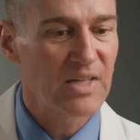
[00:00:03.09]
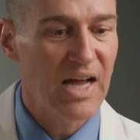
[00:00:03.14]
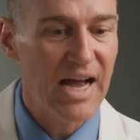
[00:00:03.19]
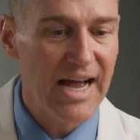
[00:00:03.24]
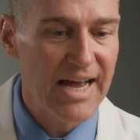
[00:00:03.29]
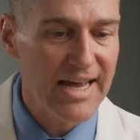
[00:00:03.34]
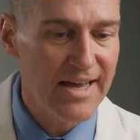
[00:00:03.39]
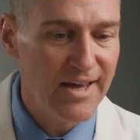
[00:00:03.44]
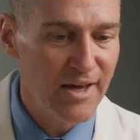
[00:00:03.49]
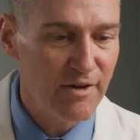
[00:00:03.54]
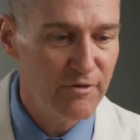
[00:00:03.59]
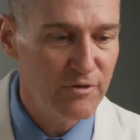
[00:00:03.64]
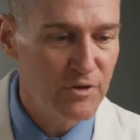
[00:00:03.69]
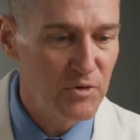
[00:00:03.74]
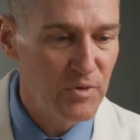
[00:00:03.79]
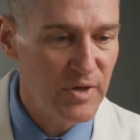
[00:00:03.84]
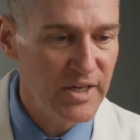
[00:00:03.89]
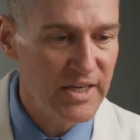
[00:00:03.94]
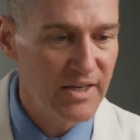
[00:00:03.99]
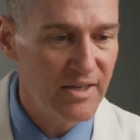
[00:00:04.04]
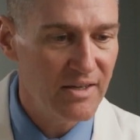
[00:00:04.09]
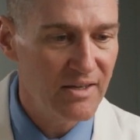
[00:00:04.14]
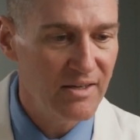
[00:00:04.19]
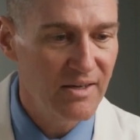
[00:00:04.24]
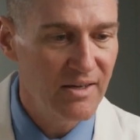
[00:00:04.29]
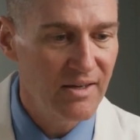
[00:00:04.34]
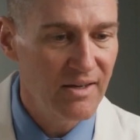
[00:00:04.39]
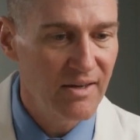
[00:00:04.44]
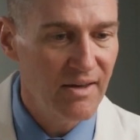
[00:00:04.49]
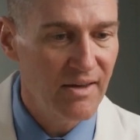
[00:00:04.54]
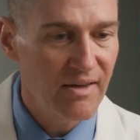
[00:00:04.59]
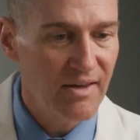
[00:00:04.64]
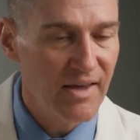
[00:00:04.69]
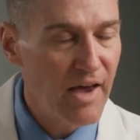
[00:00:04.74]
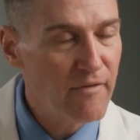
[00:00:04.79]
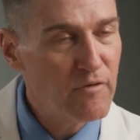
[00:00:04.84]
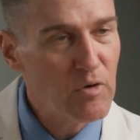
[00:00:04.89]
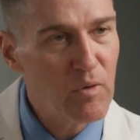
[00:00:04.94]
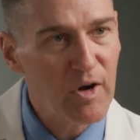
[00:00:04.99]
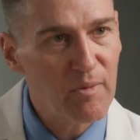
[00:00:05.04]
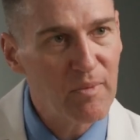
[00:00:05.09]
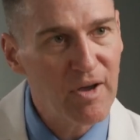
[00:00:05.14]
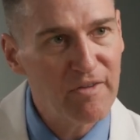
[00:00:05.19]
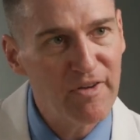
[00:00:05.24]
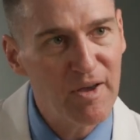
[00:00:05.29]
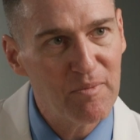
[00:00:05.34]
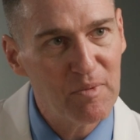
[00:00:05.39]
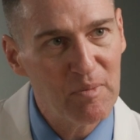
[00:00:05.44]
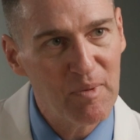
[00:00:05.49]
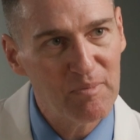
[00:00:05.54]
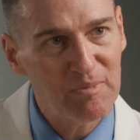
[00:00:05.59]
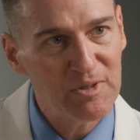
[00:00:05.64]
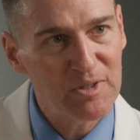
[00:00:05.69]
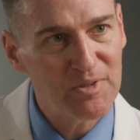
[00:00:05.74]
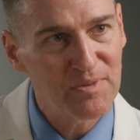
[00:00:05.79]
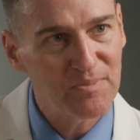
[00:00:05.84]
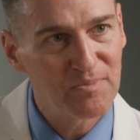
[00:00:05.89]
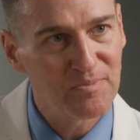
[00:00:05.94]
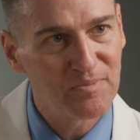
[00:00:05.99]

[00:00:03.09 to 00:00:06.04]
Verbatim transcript: I have treated every one of my family members,